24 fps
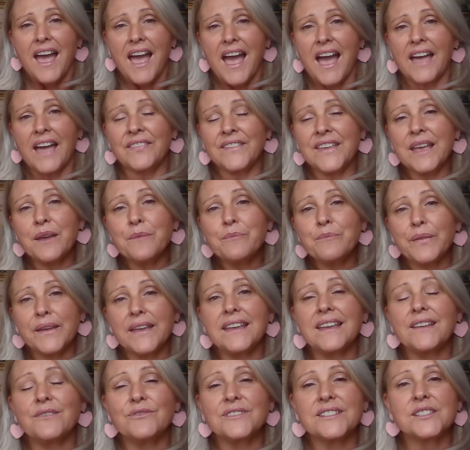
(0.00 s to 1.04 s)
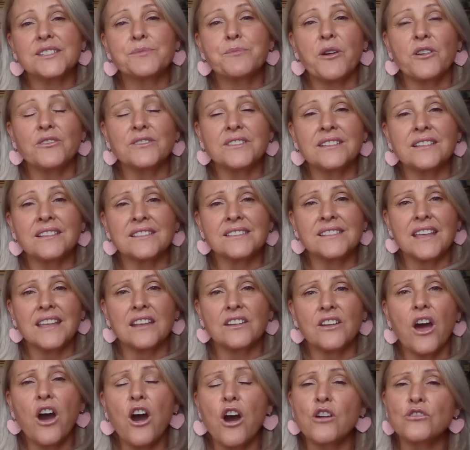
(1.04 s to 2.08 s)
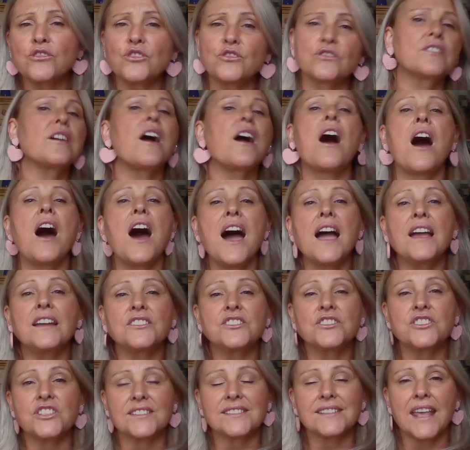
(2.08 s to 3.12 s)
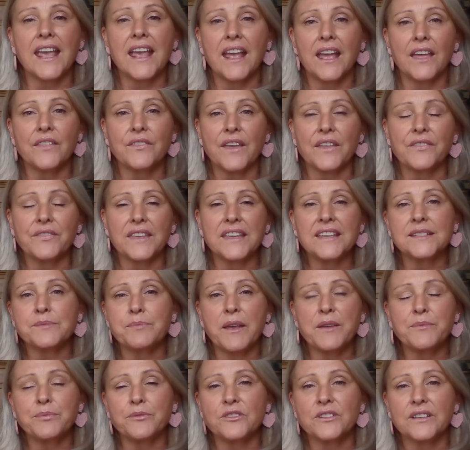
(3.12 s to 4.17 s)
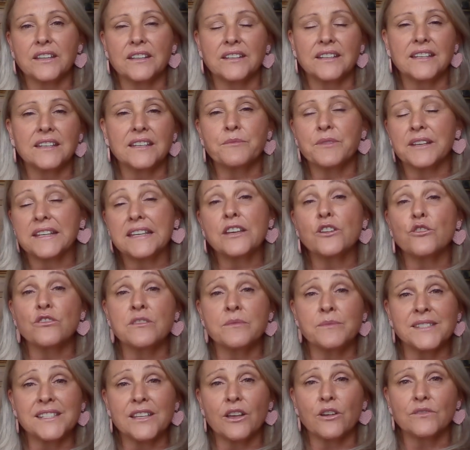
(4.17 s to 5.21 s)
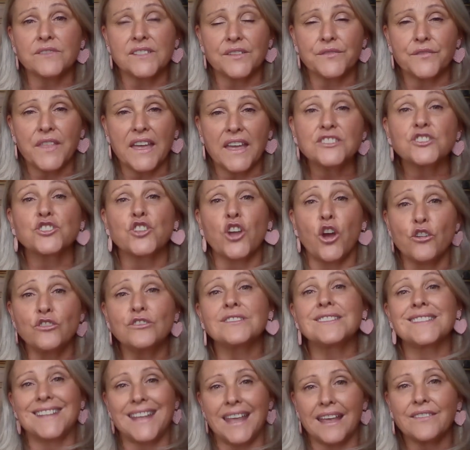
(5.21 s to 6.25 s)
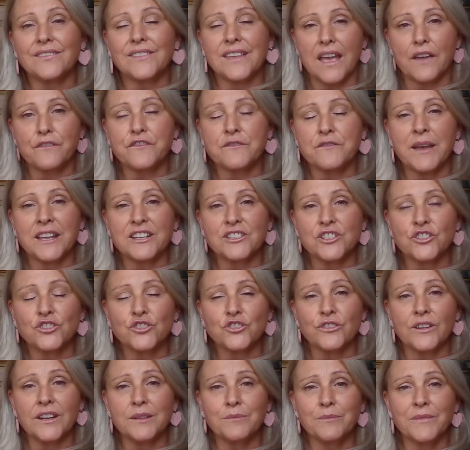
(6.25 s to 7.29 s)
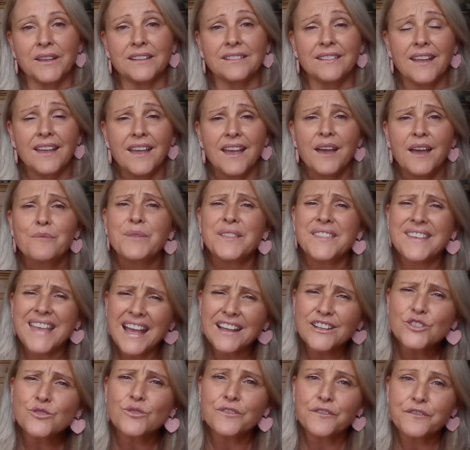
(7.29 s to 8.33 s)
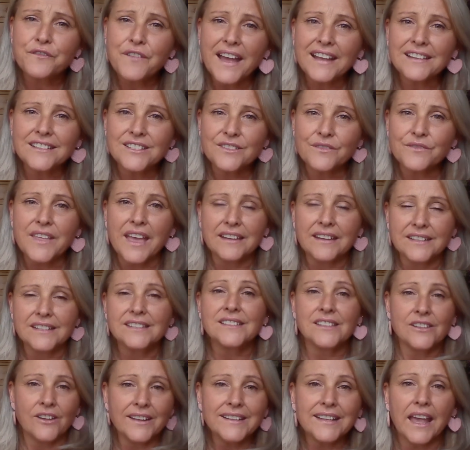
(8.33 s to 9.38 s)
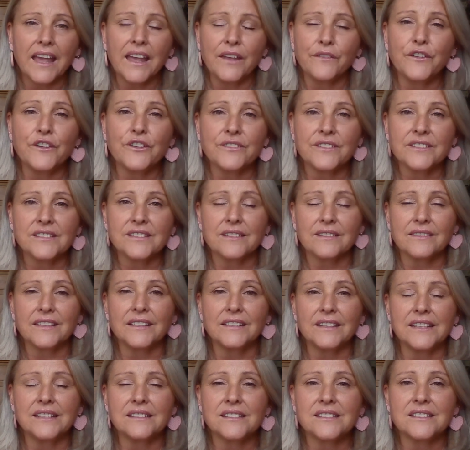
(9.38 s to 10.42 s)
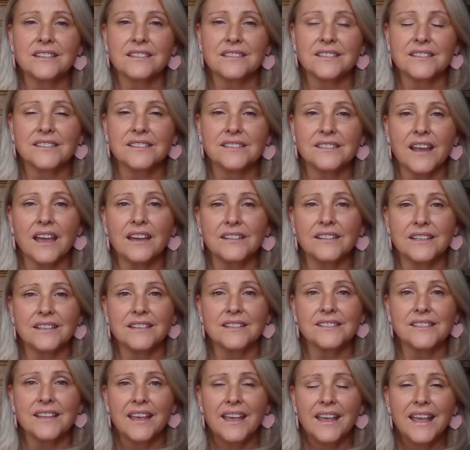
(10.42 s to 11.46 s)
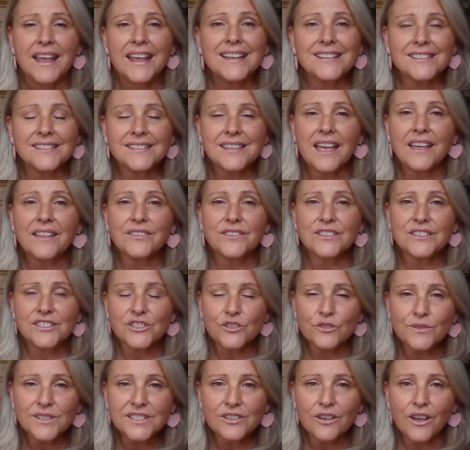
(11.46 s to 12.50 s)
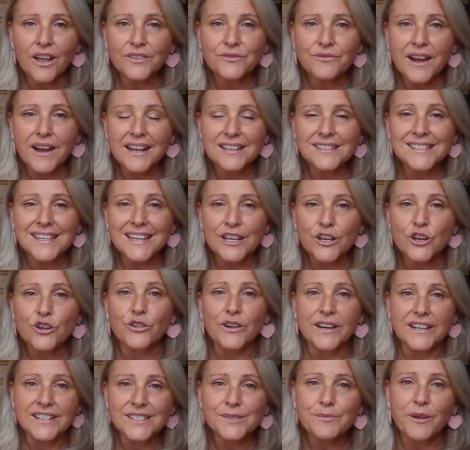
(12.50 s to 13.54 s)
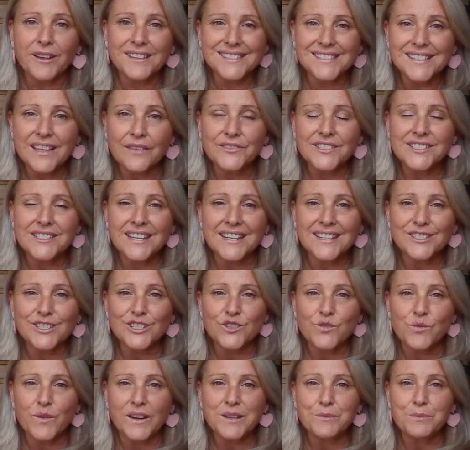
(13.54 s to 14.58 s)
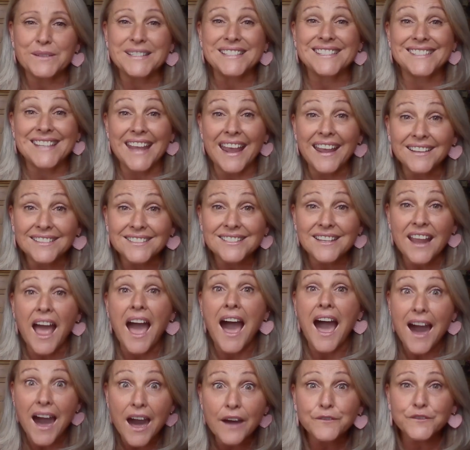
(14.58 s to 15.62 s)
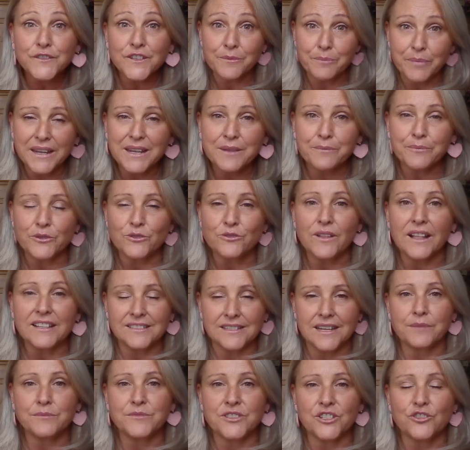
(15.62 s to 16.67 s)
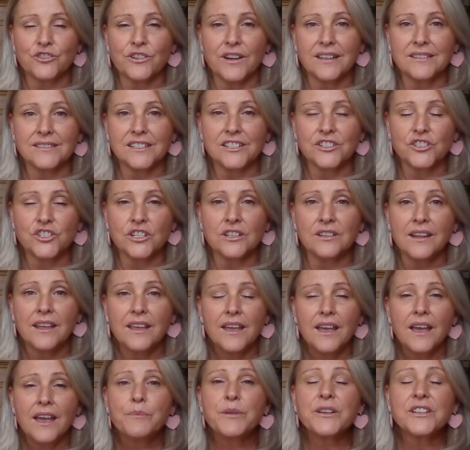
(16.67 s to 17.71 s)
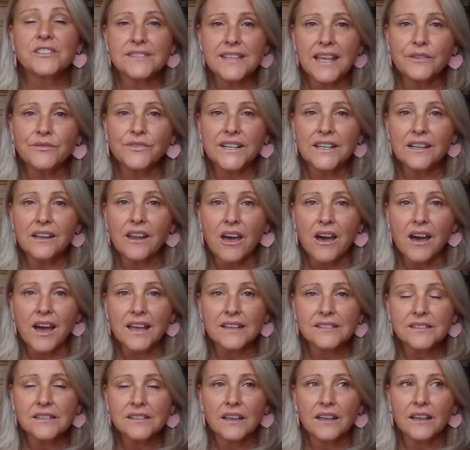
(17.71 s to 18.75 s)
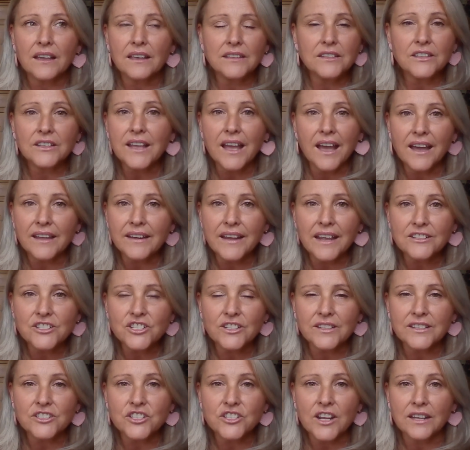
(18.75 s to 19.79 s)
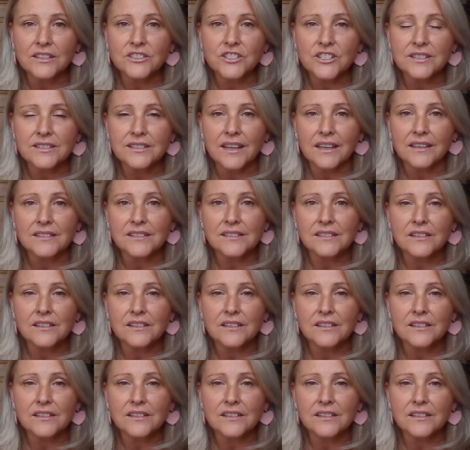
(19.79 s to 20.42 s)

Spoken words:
And the MP responded and said, oh, look, I just care that these people are going to kill themselves if they don't get the affirmation treatment. The actual fact of that is, and I gave her the links to the studies, is that the suicide rates increase by 17 to 20% after people attempt to transition, because they realise you can't actually change your sex.